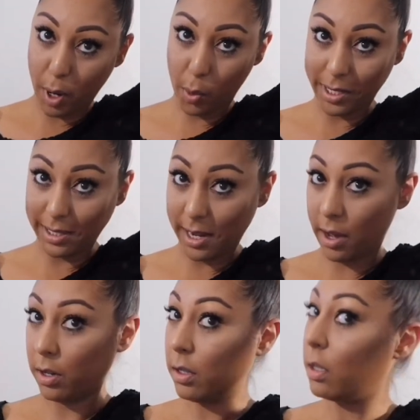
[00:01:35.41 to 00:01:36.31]

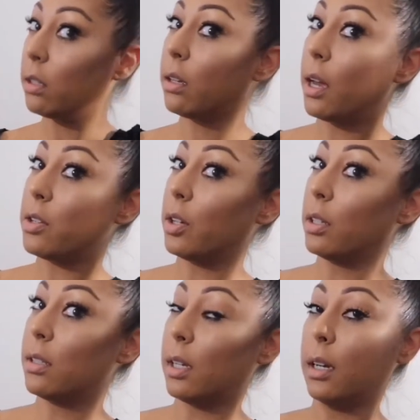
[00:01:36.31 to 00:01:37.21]
ponytail, as you
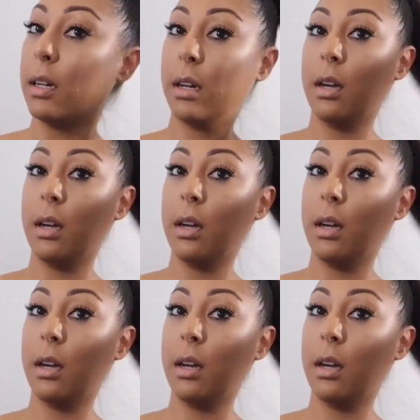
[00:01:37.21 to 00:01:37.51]
can see.